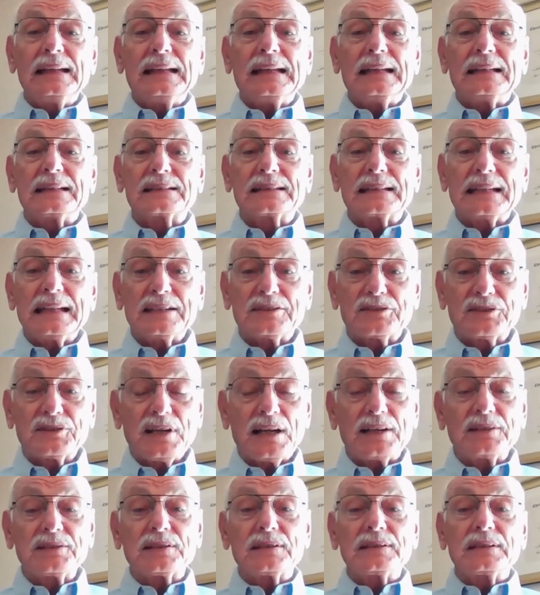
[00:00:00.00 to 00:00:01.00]
is is
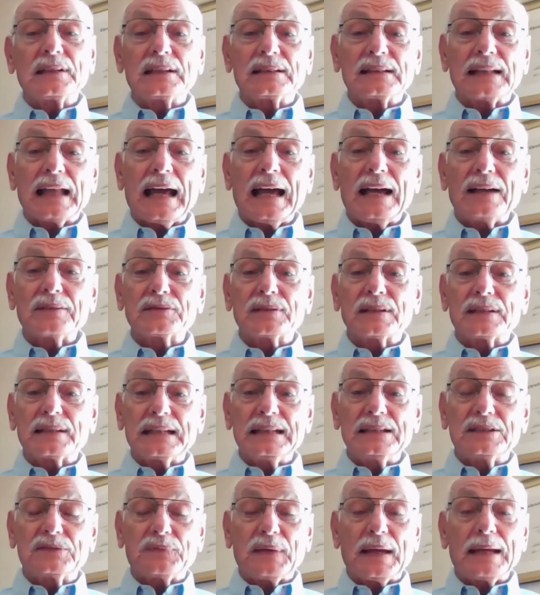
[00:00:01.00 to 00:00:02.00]
touching the lives of
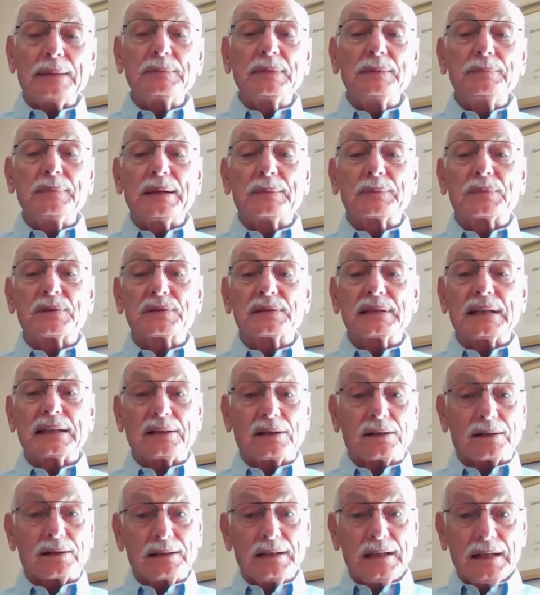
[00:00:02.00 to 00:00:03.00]
these family members that
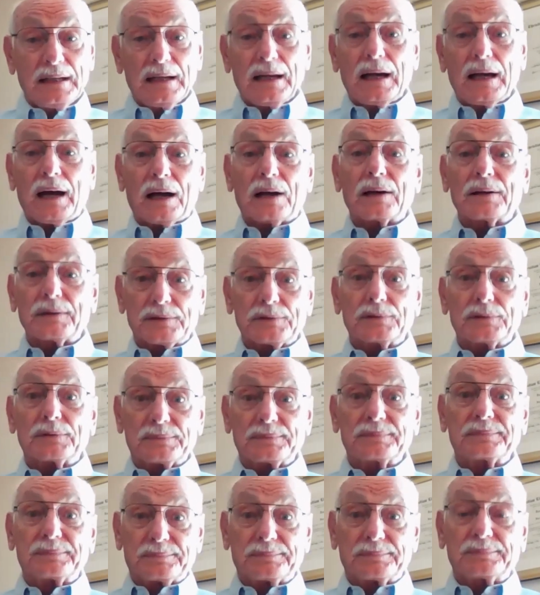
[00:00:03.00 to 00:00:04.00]
are are they're